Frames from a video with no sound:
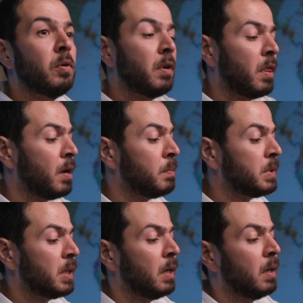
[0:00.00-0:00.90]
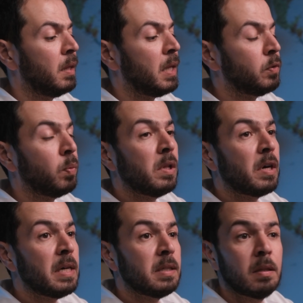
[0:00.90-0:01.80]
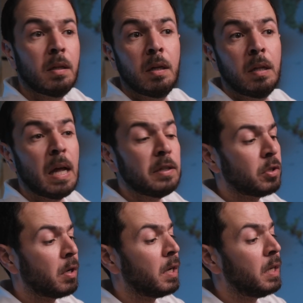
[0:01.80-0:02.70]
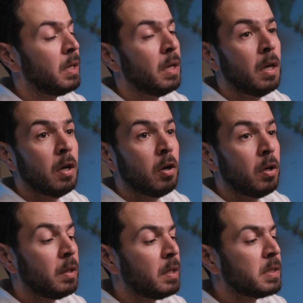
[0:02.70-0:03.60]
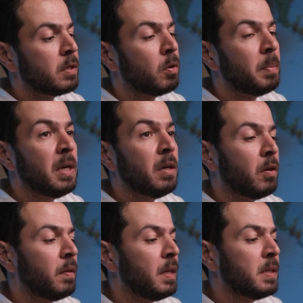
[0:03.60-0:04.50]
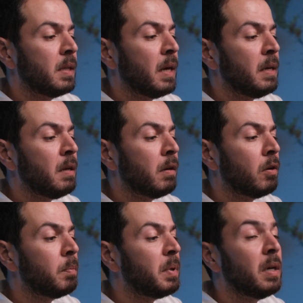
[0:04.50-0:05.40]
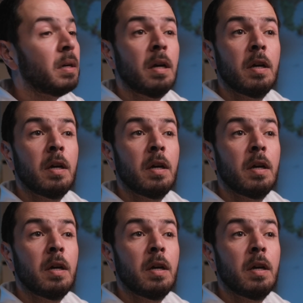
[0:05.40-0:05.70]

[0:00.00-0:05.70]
thumbs that will rest naturally on this knob here, on this dial knob here,